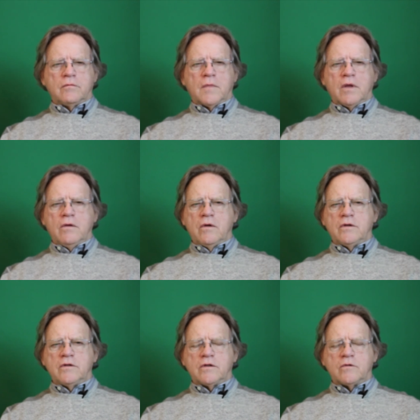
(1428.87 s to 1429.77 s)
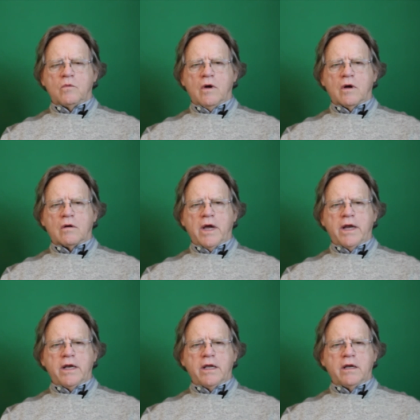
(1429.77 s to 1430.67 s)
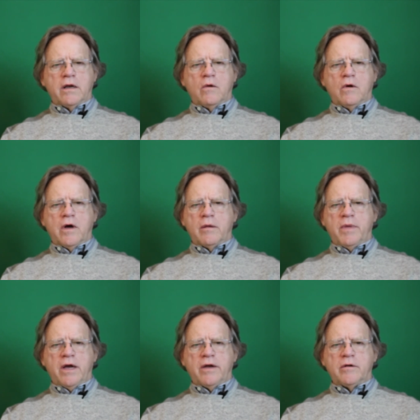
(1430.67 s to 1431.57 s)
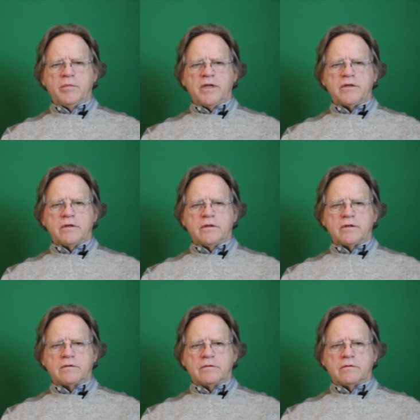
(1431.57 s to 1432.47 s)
You can just walk right in and go on about your business.